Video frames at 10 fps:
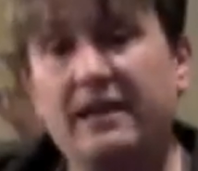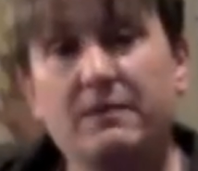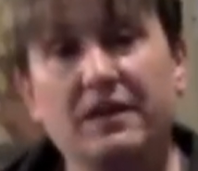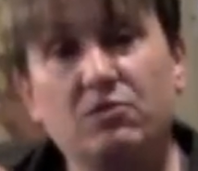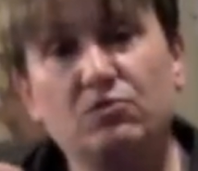
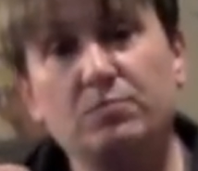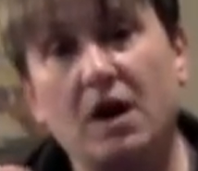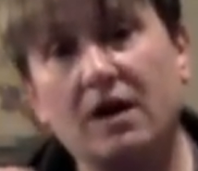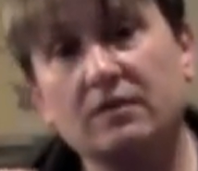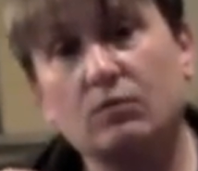anybody who's
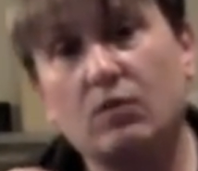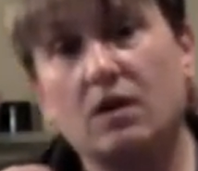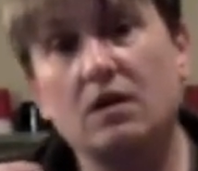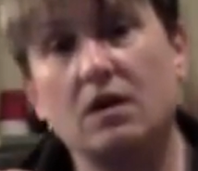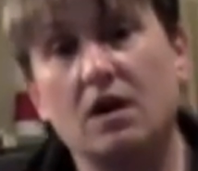bought
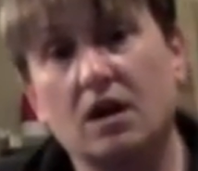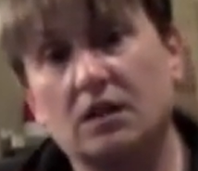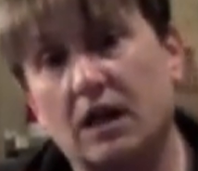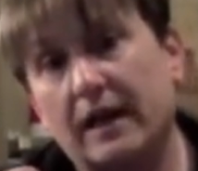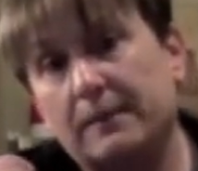a
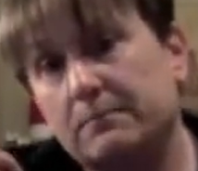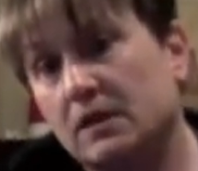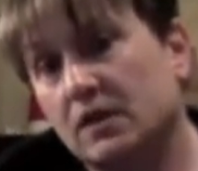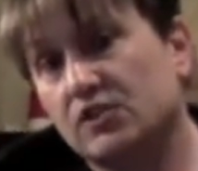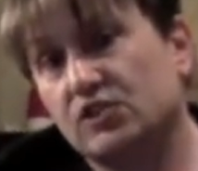KLIM
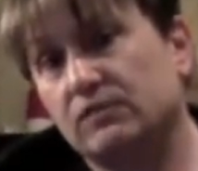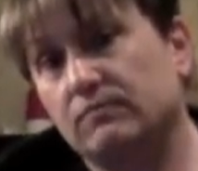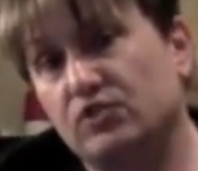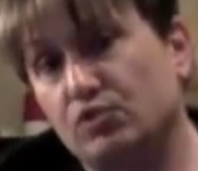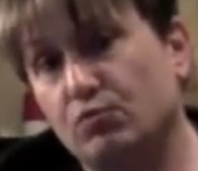
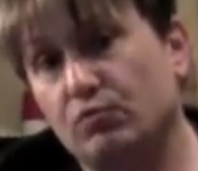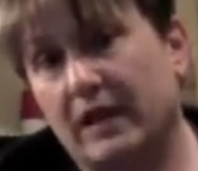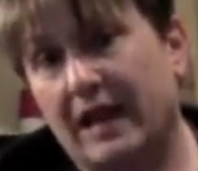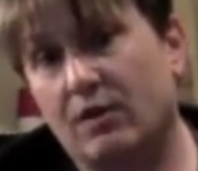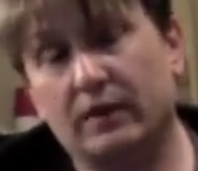suit
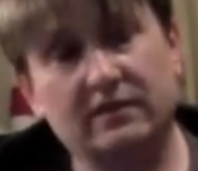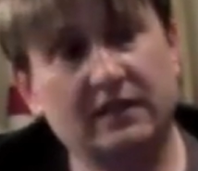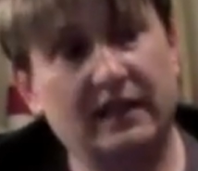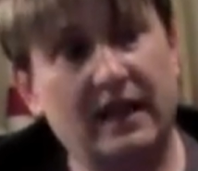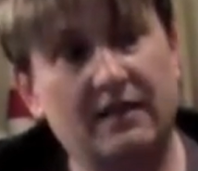now is
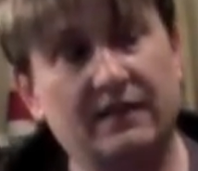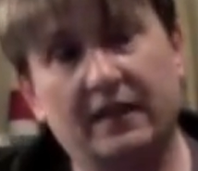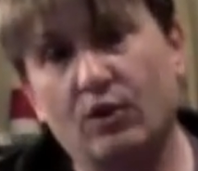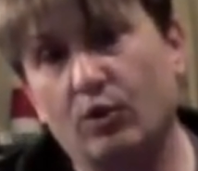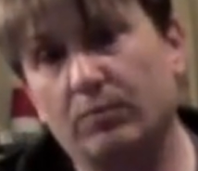going to have
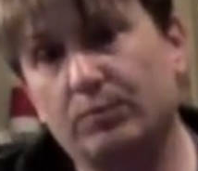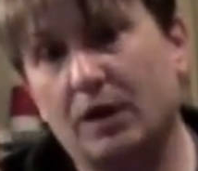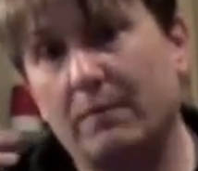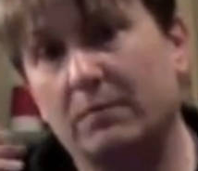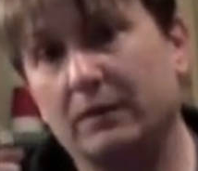any hope
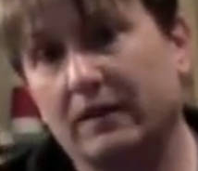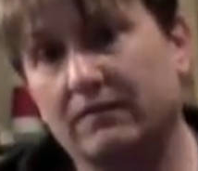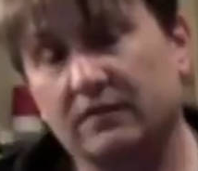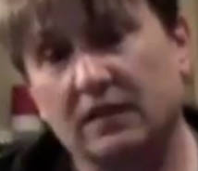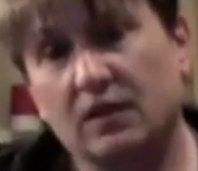probably
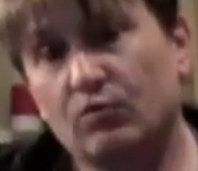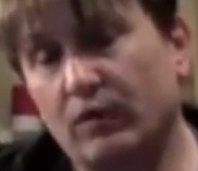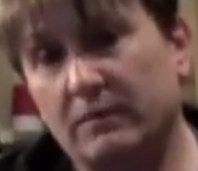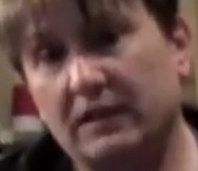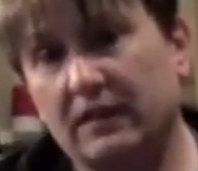of
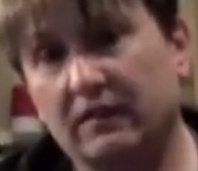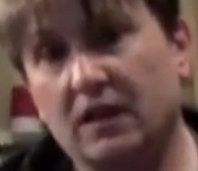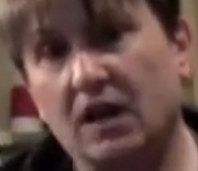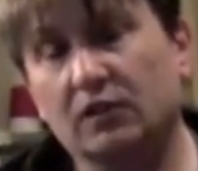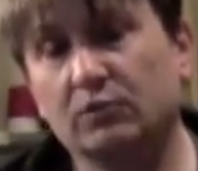remedying the
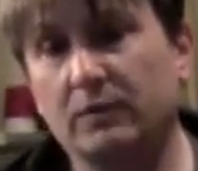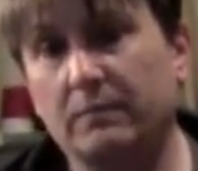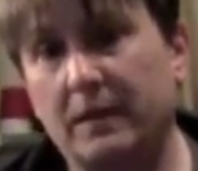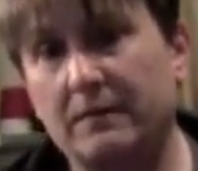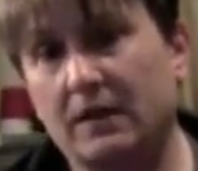collar,
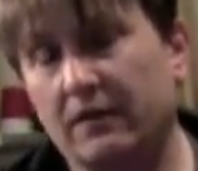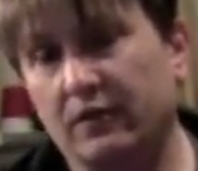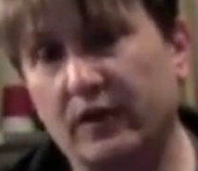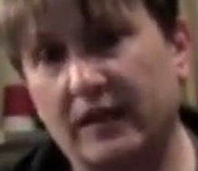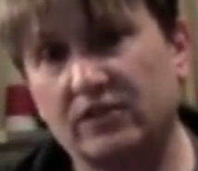but maybe on
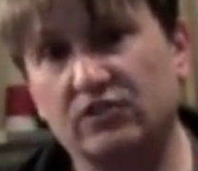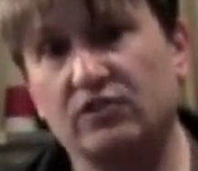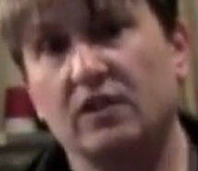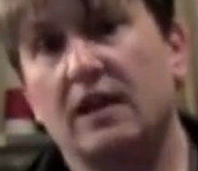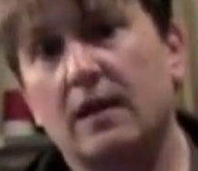their
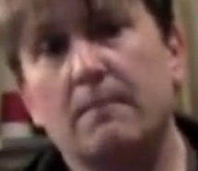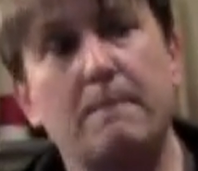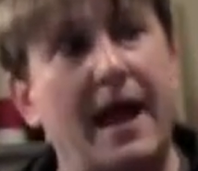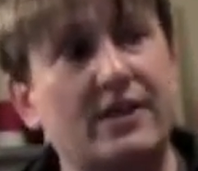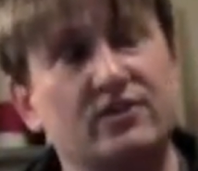next
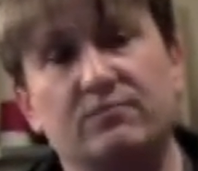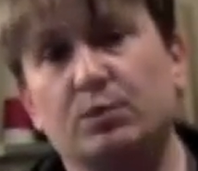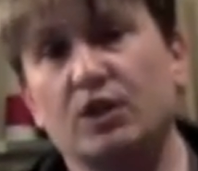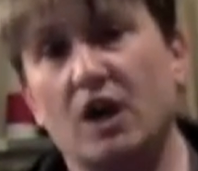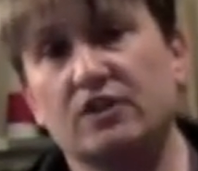batch of
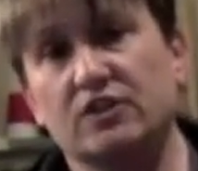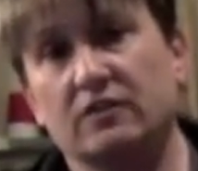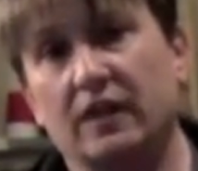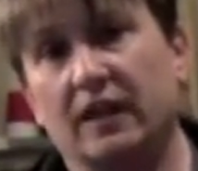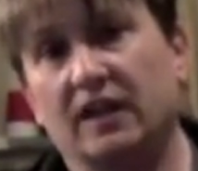
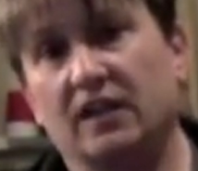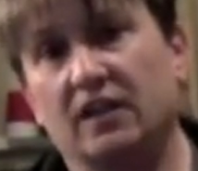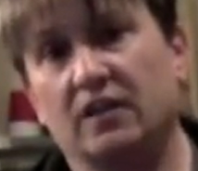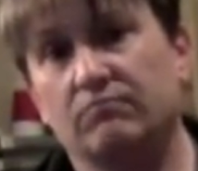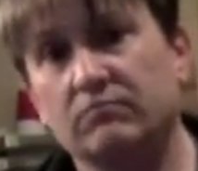production they
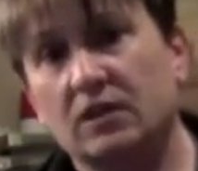could